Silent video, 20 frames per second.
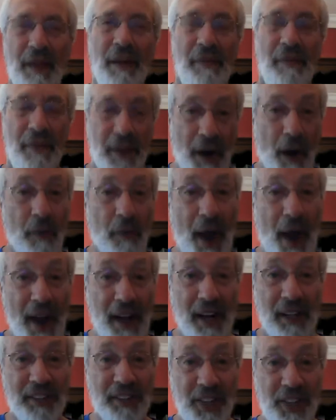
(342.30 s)
that our
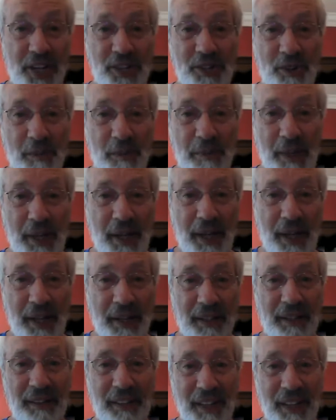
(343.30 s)
essential
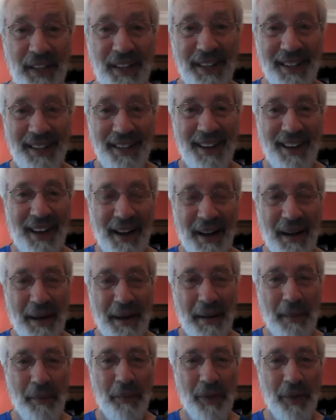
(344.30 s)
being
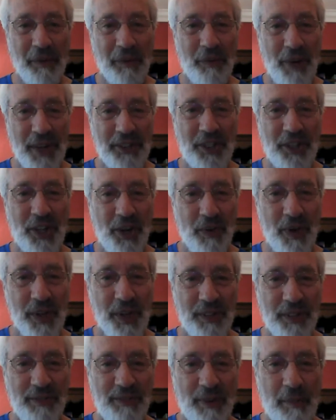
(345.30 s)
will rescue
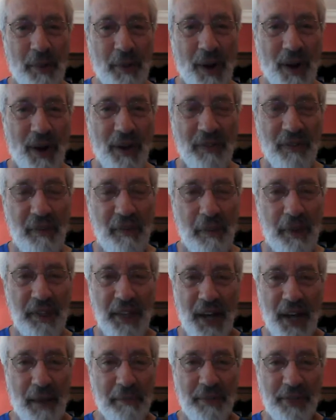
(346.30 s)
us from the
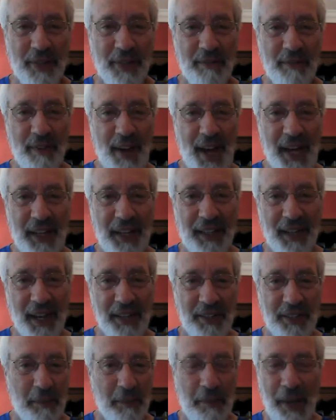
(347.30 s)
depths of
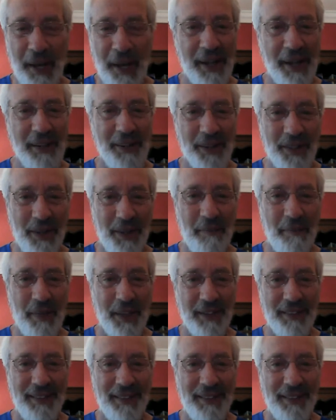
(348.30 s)
agonizing pain or something.